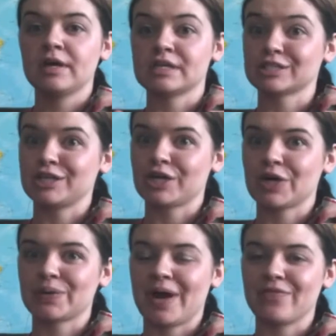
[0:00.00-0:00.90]
is going to go
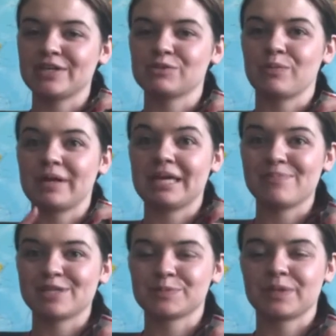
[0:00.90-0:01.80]
around this. We want to keep
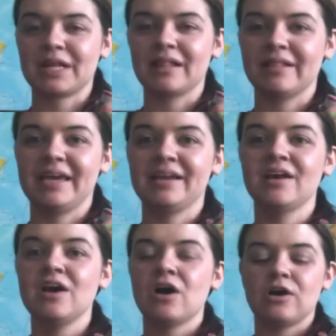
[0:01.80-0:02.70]
this pretty clean.
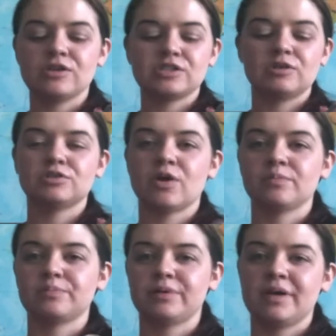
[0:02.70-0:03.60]
Also,
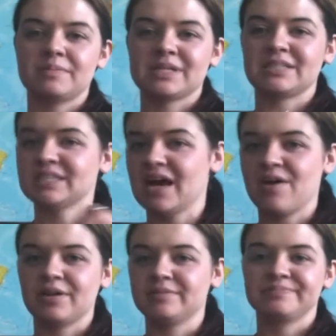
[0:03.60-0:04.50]
don't put it upside
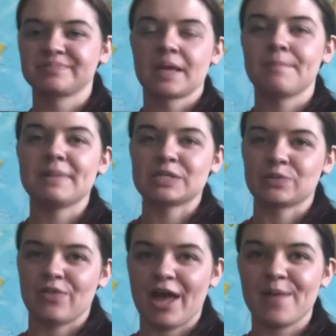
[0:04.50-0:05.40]
down and mess
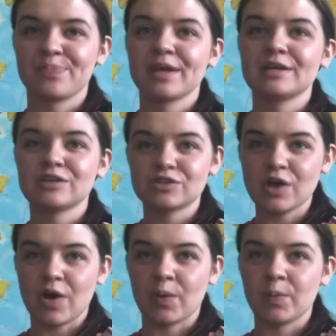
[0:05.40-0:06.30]
with it.
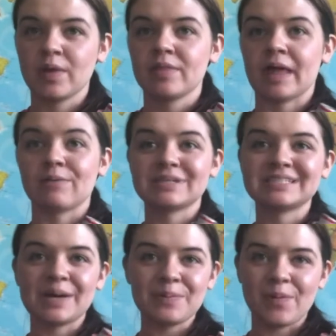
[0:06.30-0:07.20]
So that was
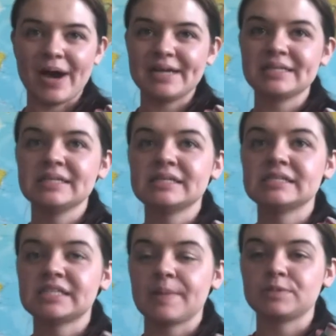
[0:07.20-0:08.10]
step 1.
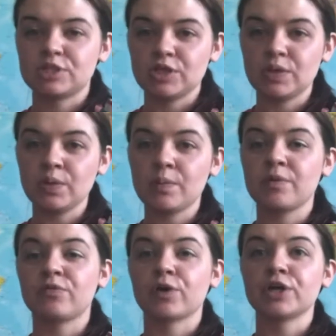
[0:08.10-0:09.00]
Step 2,
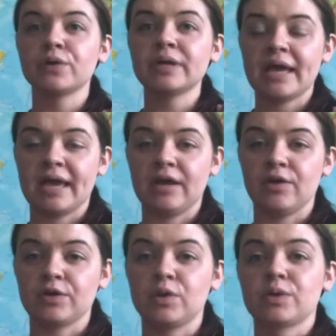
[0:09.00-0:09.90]
before you
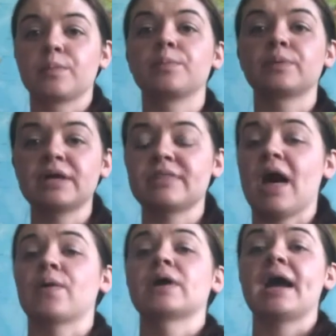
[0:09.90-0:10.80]
inhale, you want to breathe
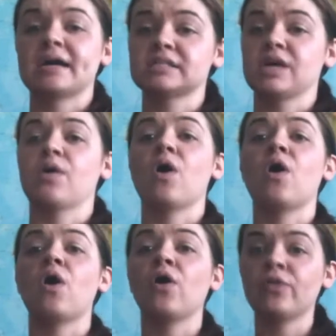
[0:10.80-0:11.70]
out, exhale
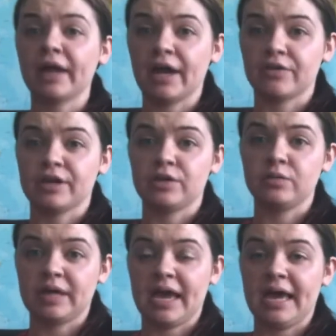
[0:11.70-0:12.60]
all the air that you
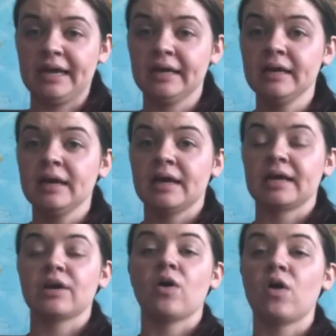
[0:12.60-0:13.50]
can,
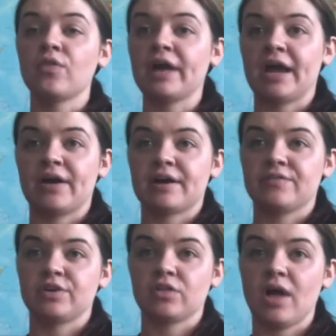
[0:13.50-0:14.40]
and get all the air out
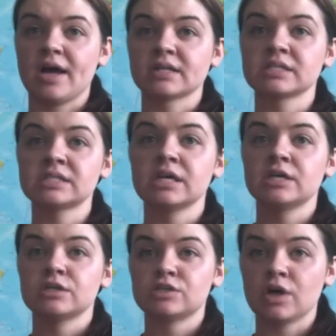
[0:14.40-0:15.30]
of your lungs.
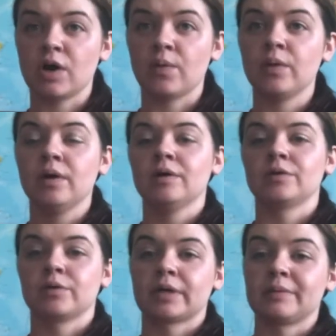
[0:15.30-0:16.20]
So
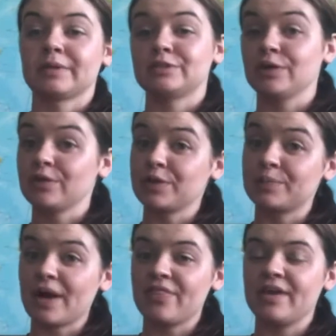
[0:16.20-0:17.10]
you can do a little
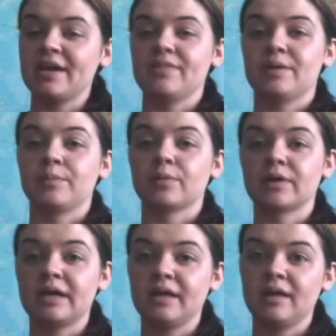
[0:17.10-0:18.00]
breath in and then
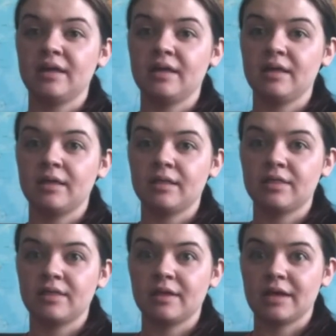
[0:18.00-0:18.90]
breathe
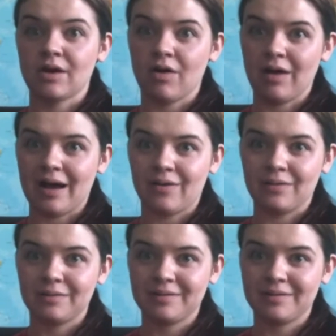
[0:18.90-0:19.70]
it all out